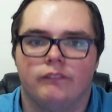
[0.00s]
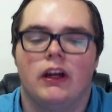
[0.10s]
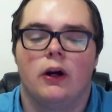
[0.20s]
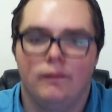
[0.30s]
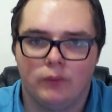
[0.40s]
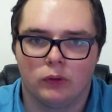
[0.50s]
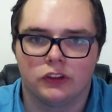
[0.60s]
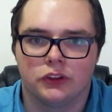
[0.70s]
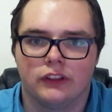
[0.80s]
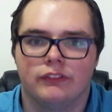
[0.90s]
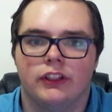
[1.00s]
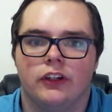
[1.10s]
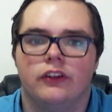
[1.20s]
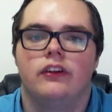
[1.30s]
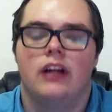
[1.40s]
I hope you all enjoyed the
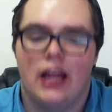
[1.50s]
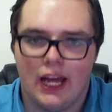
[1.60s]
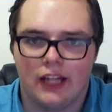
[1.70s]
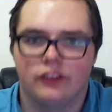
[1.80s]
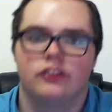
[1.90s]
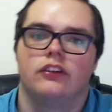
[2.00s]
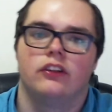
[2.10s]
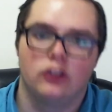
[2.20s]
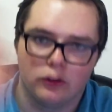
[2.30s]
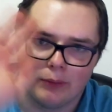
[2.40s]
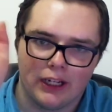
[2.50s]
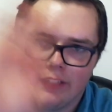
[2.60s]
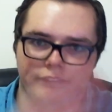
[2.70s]
video, and goodbye.